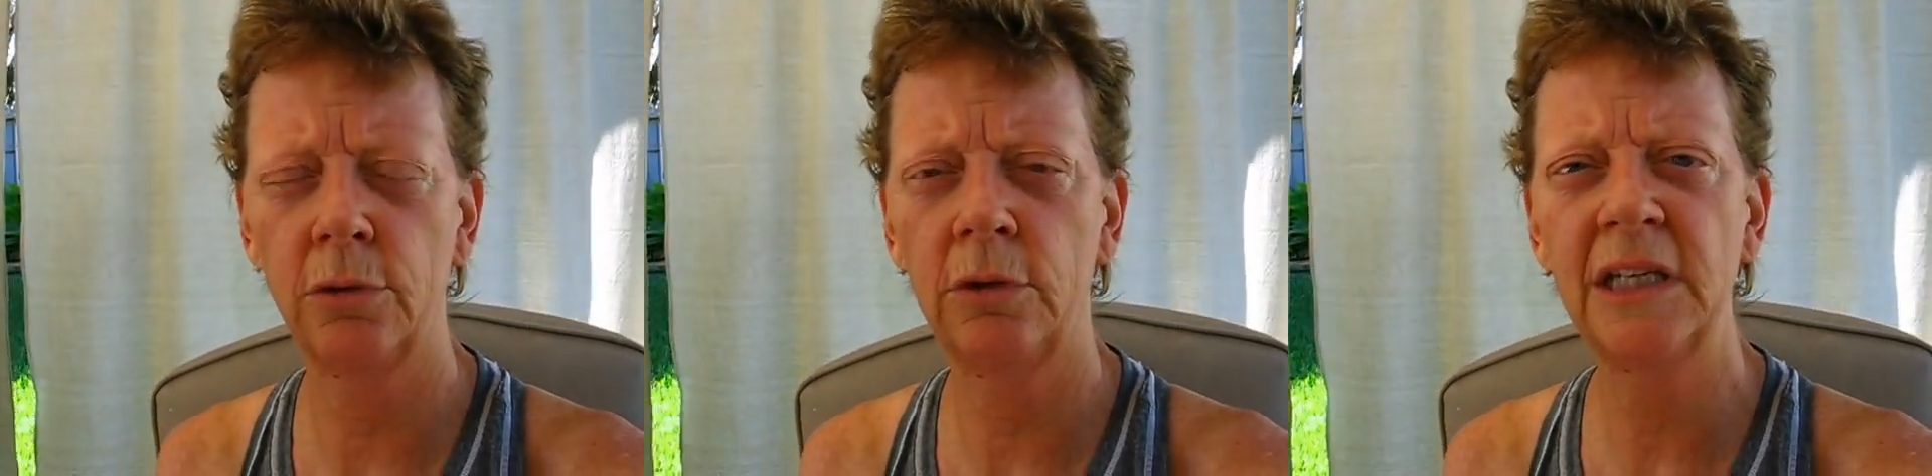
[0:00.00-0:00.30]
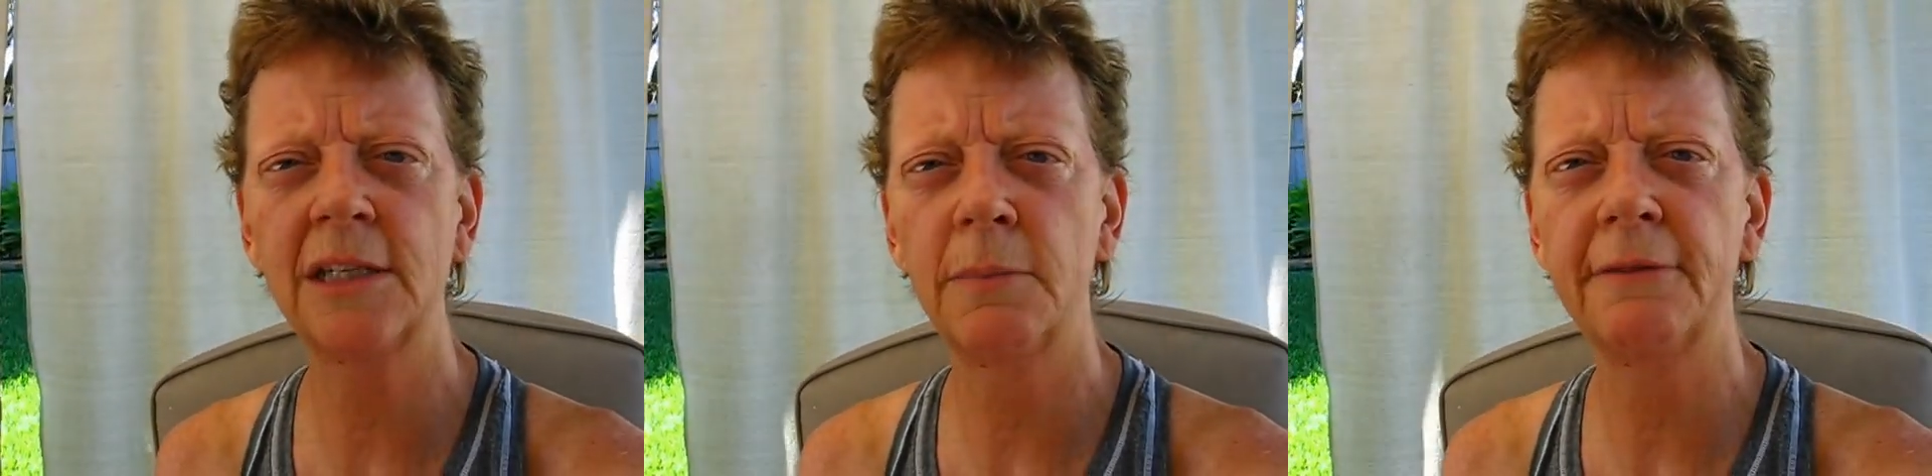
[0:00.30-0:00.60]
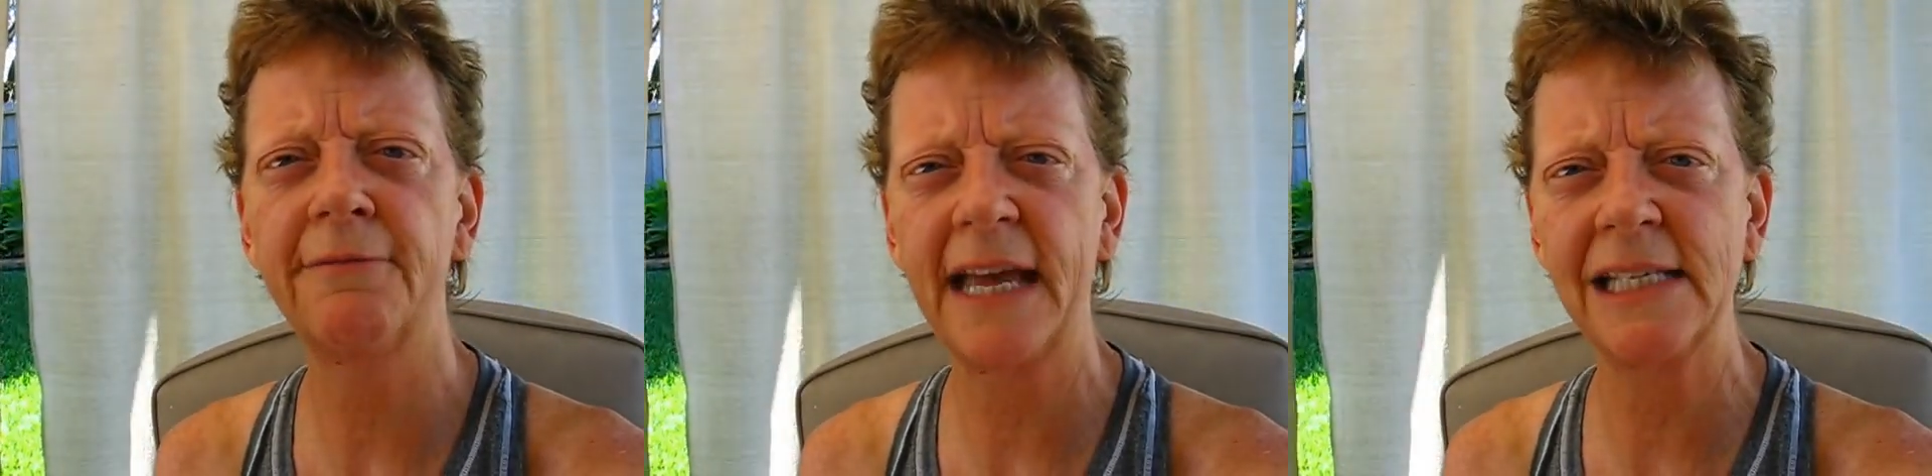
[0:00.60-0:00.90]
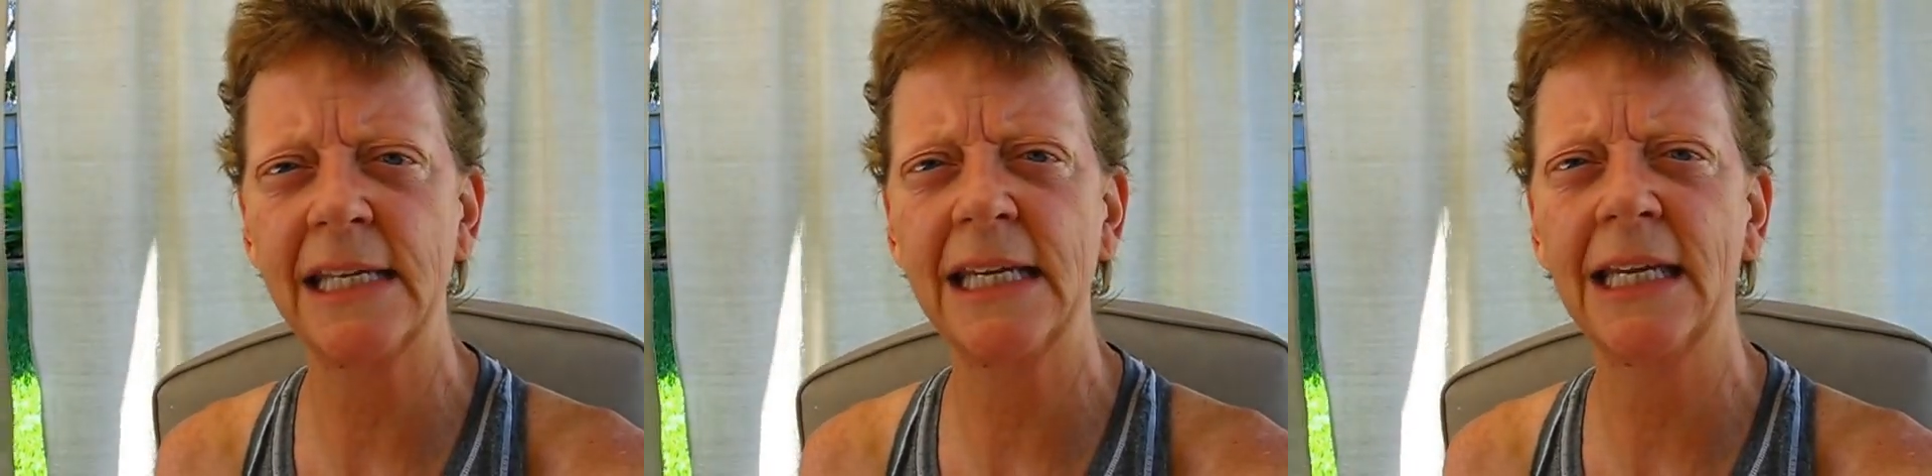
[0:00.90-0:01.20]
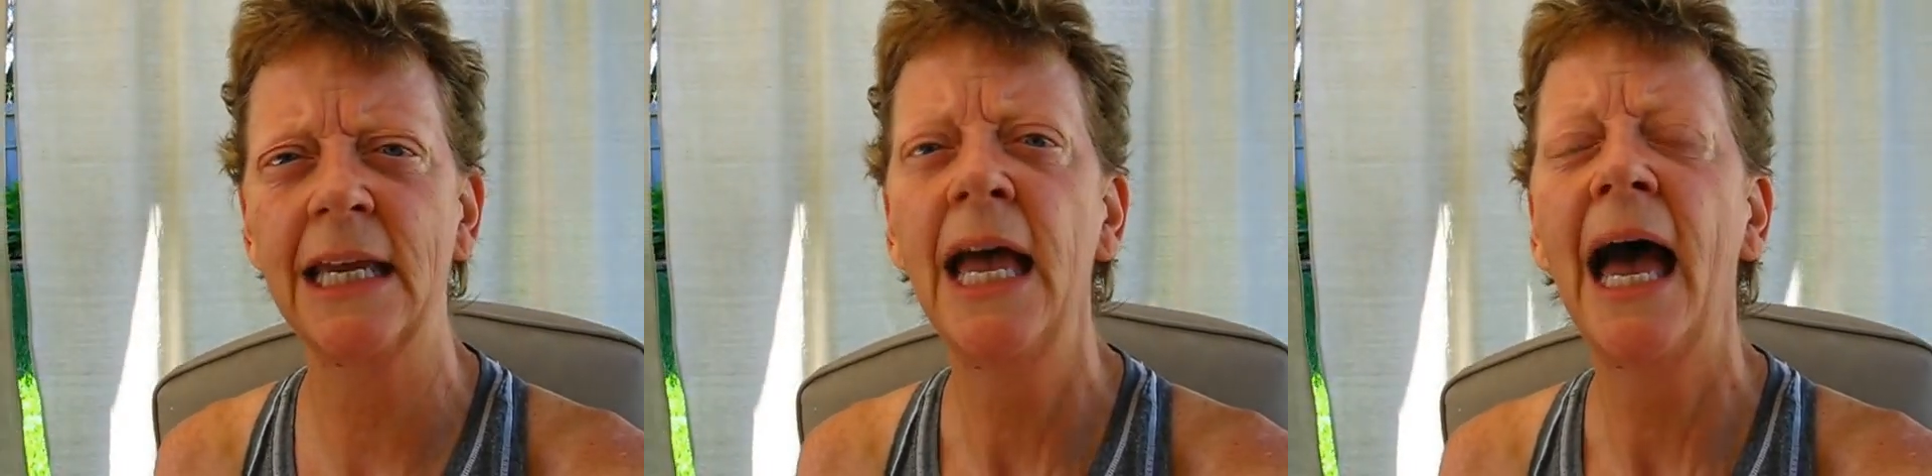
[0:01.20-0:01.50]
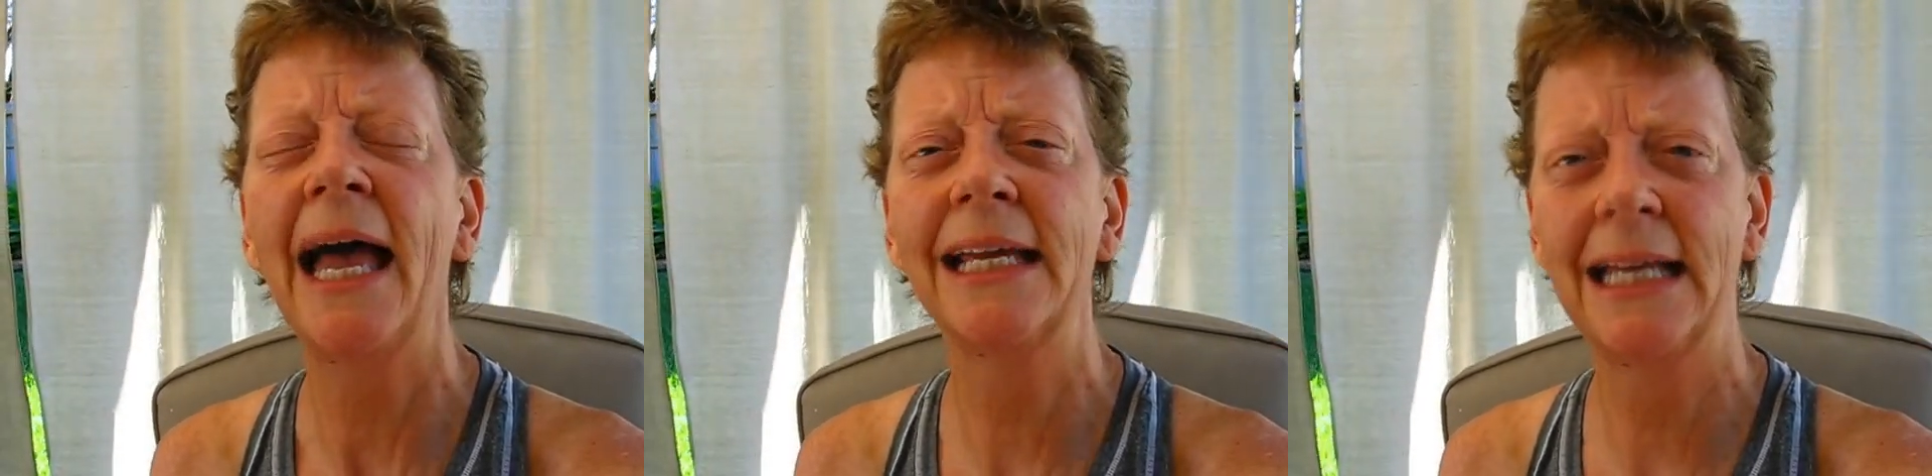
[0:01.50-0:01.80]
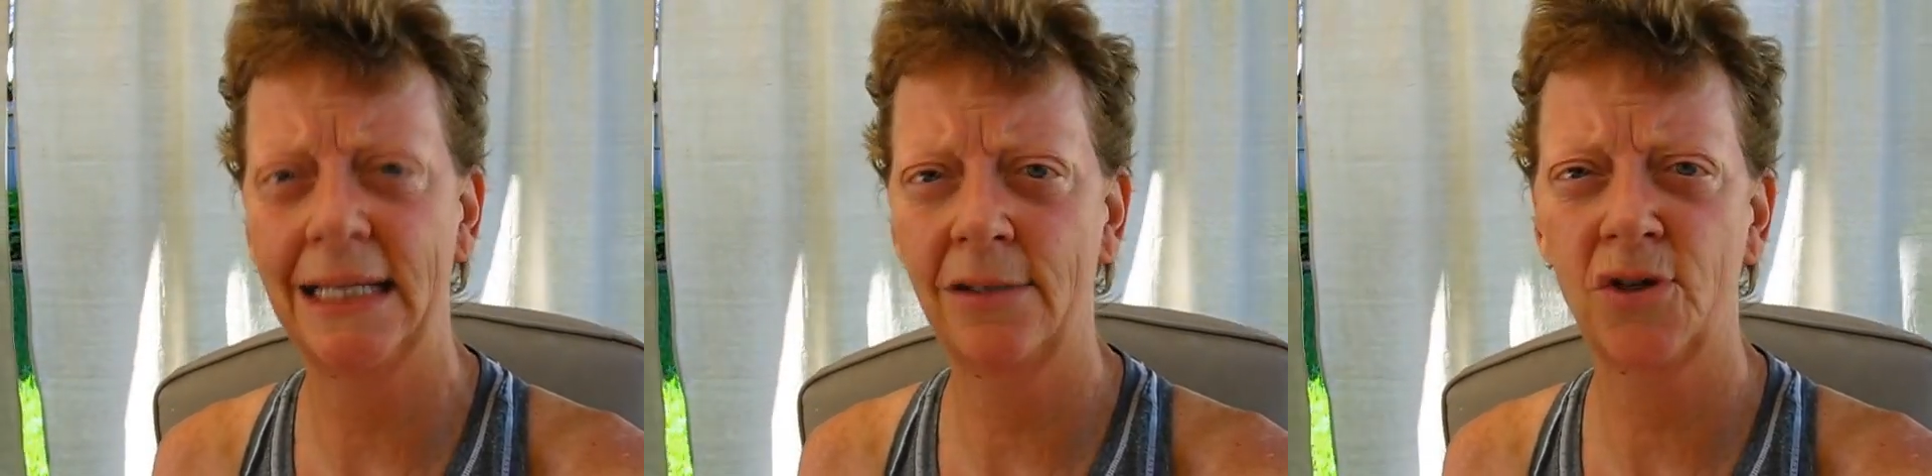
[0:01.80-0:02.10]
You need to be facing
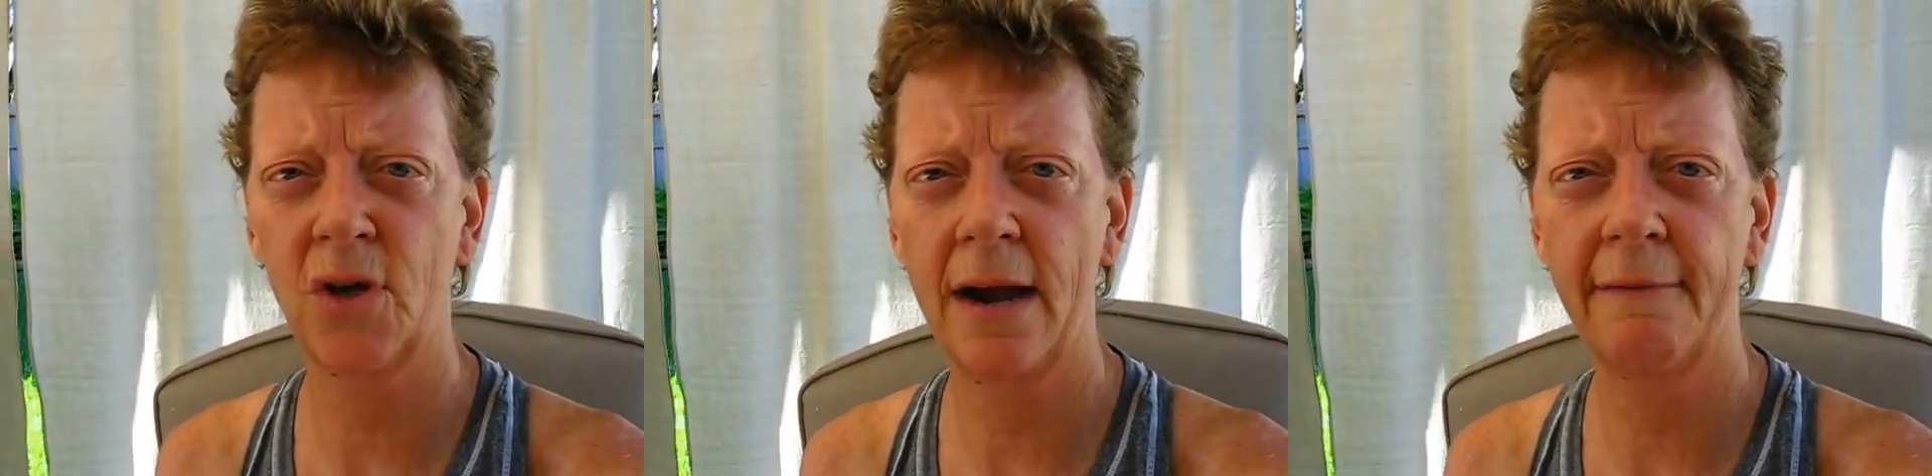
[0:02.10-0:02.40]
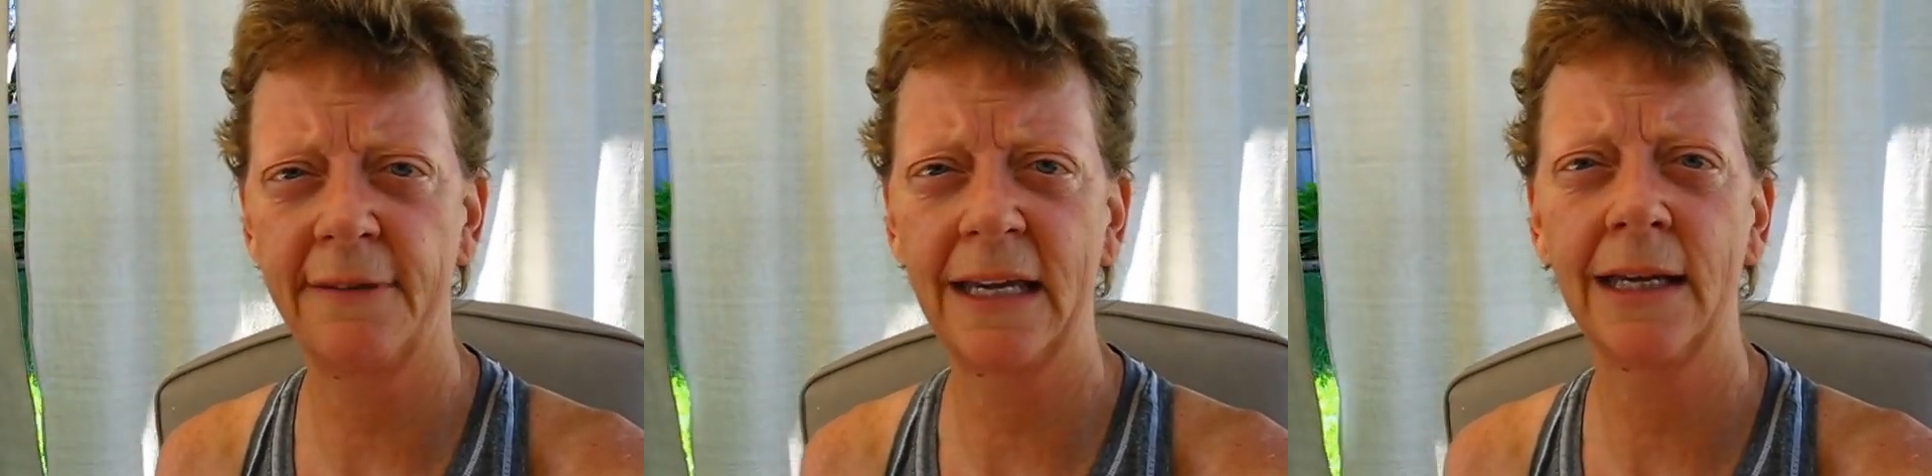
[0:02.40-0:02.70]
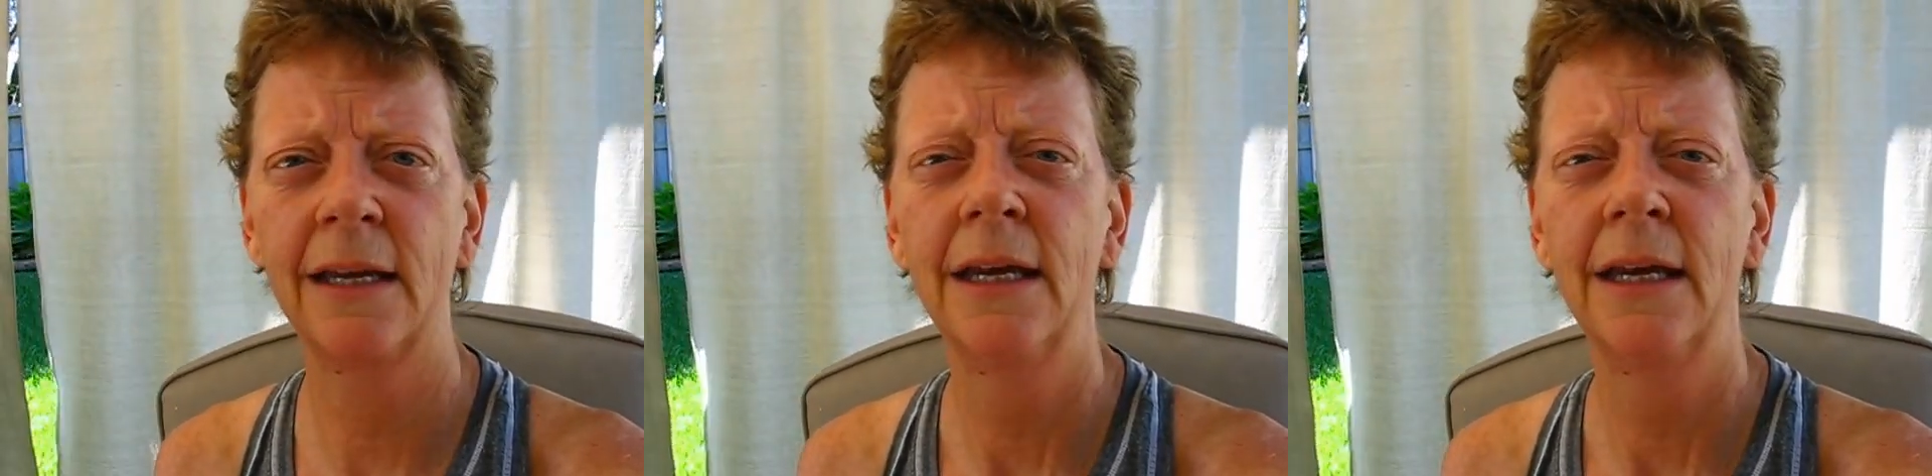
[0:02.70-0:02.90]
against traffic.